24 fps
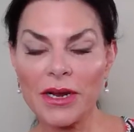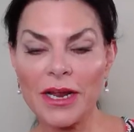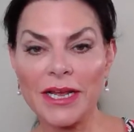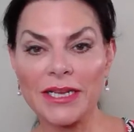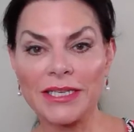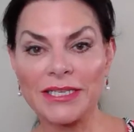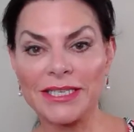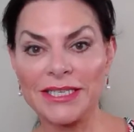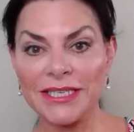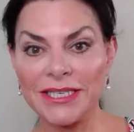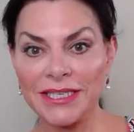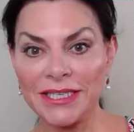and
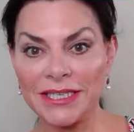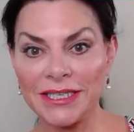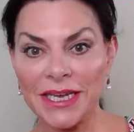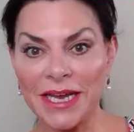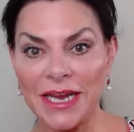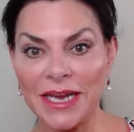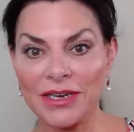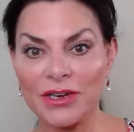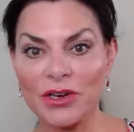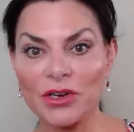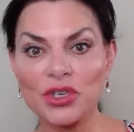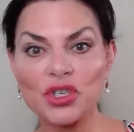
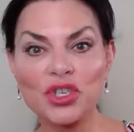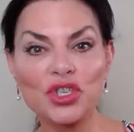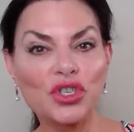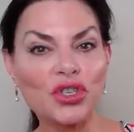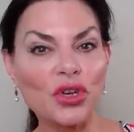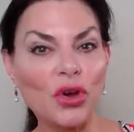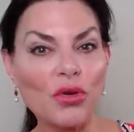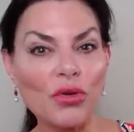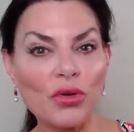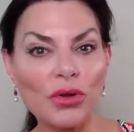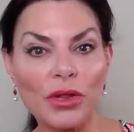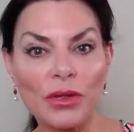Seaside are
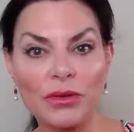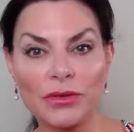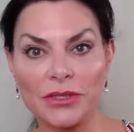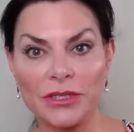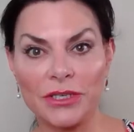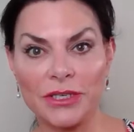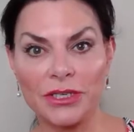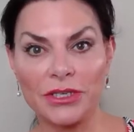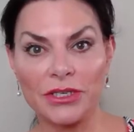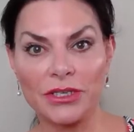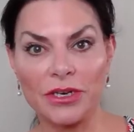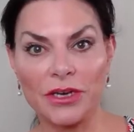so close to
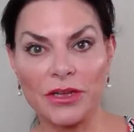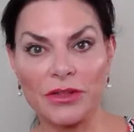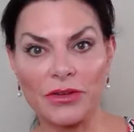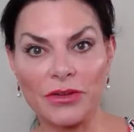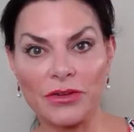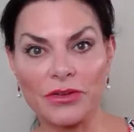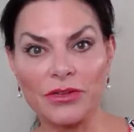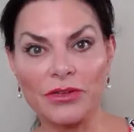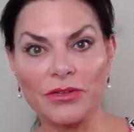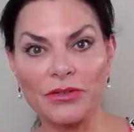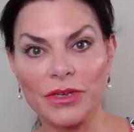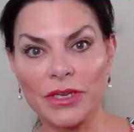each other,
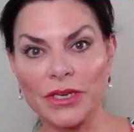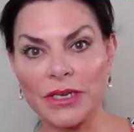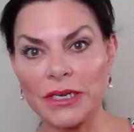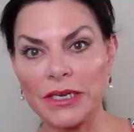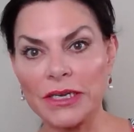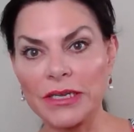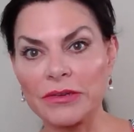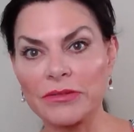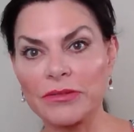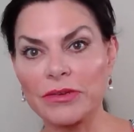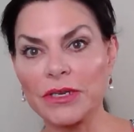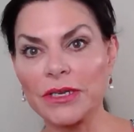you can
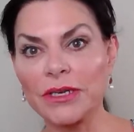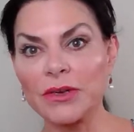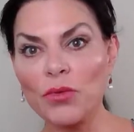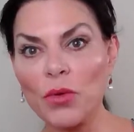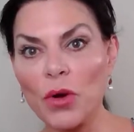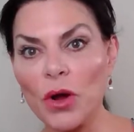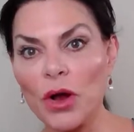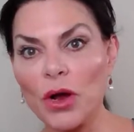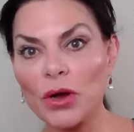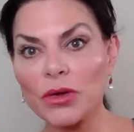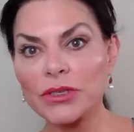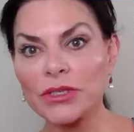literally
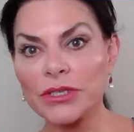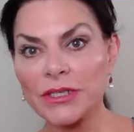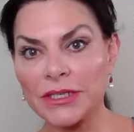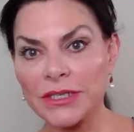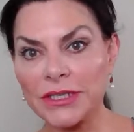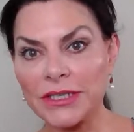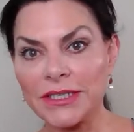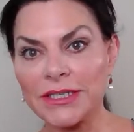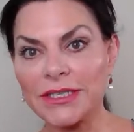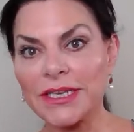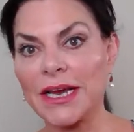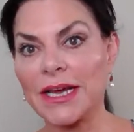walk to
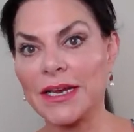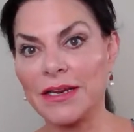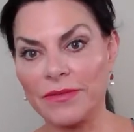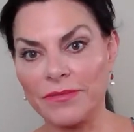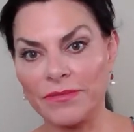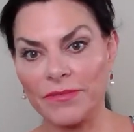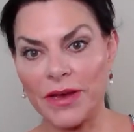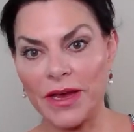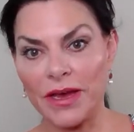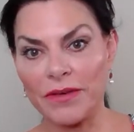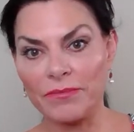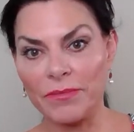Seaside in
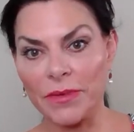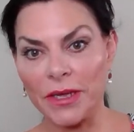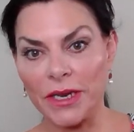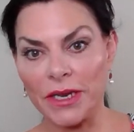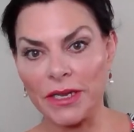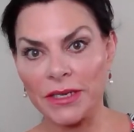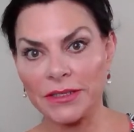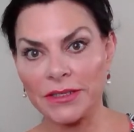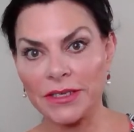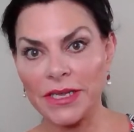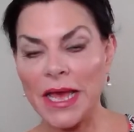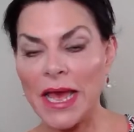5
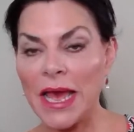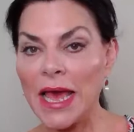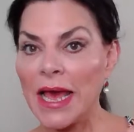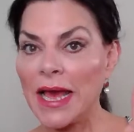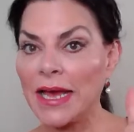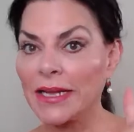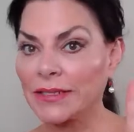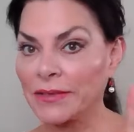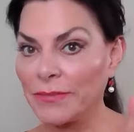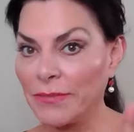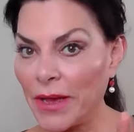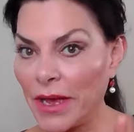minutes.
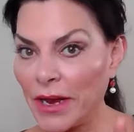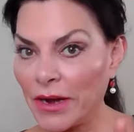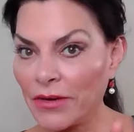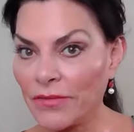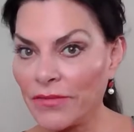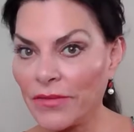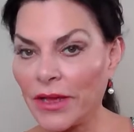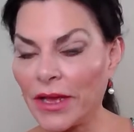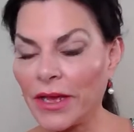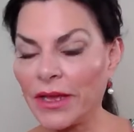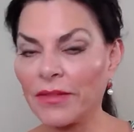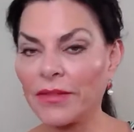As a matter of
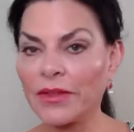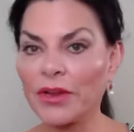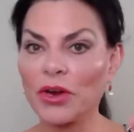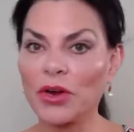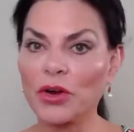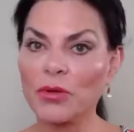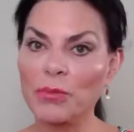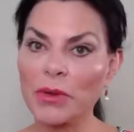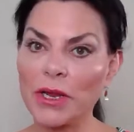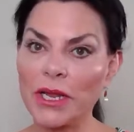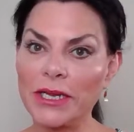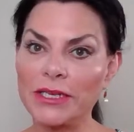fact, there are
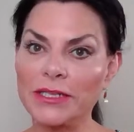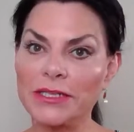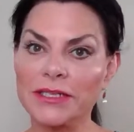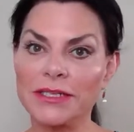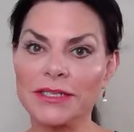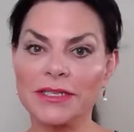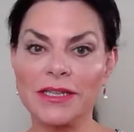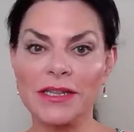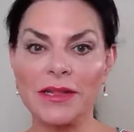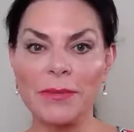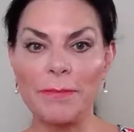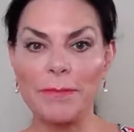places
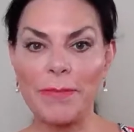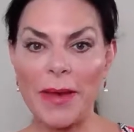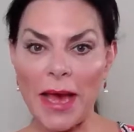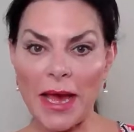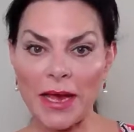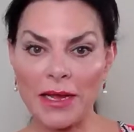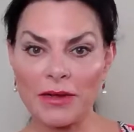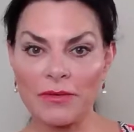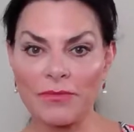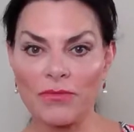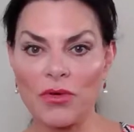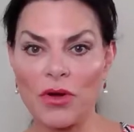in the back
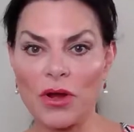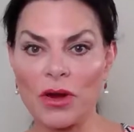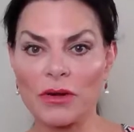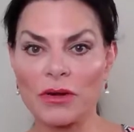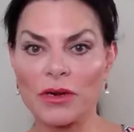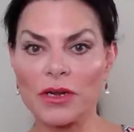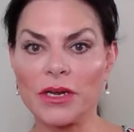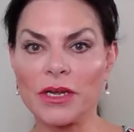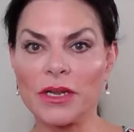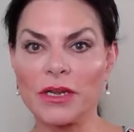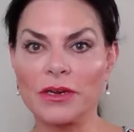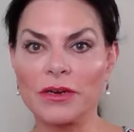of
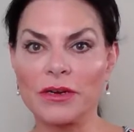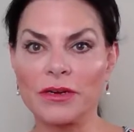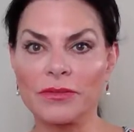Watercolor,